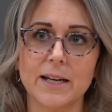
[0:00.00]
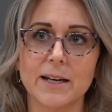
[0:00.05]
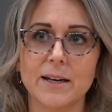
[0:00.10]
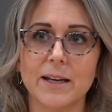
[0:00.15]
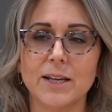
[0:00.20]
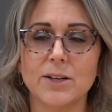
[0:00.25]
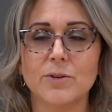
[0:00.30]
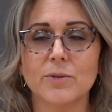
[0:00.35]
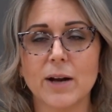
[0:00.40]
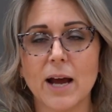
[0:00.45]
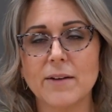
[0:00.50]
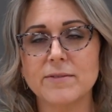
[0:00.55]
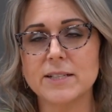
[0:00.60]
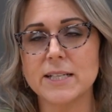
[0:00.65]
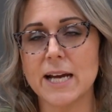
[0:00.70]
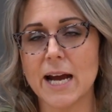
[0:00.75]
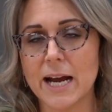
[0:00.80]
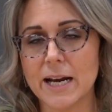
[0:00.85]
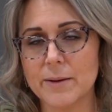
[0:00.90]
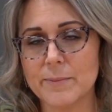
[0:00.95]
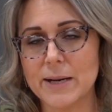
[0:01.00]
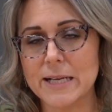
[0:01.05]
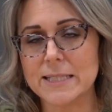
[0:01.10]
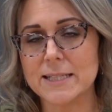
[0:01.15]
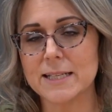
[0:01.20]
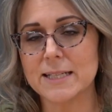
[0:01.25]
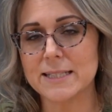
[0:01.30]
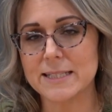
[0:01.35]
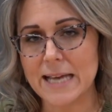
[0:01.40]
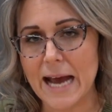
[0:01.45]
you don't have to itemize
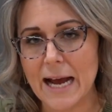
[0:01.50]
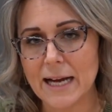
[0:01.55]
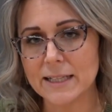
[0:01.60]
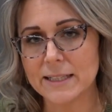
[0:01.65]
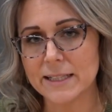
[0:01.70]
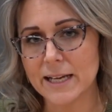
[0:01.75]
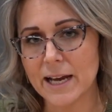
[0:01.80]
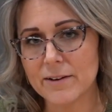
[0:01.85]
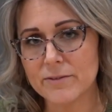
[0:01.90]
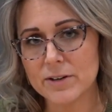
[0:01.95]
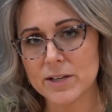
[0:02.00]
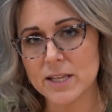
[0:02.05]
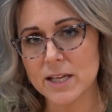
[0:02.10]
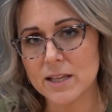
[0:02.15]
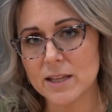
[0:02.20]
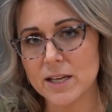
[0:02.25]
exactly everything